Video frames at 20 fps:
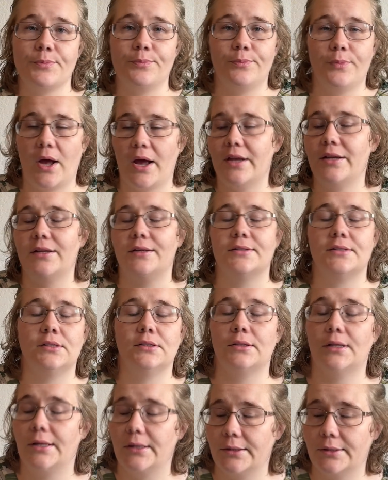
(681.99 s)
I need to
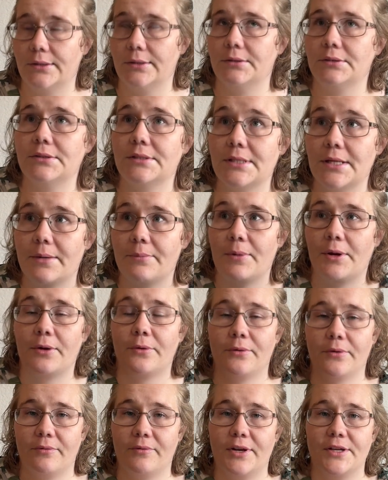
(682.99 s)
like take my own
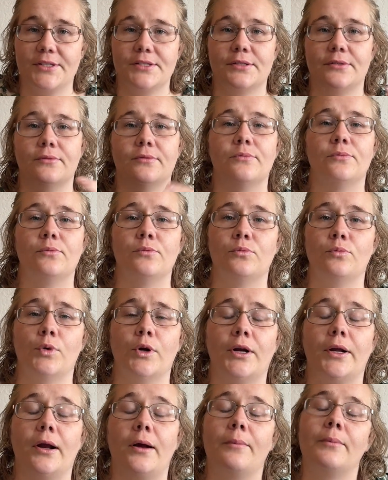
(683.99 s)
advice and
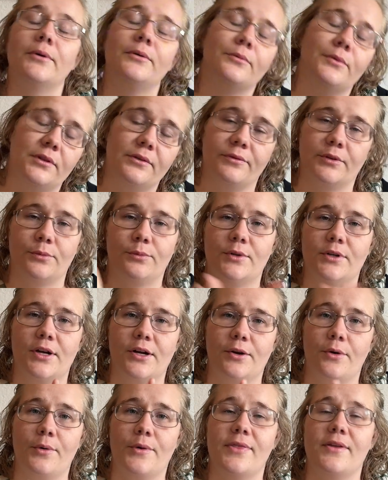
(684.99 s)
work out, but whatever, we're not
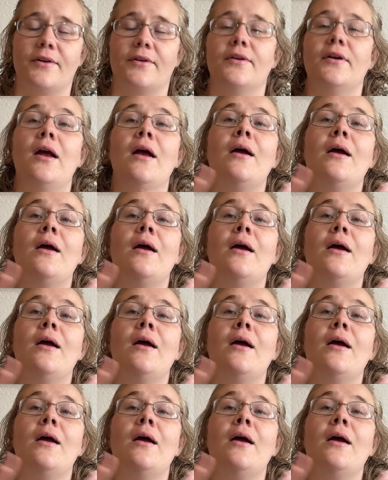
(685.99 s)
going there.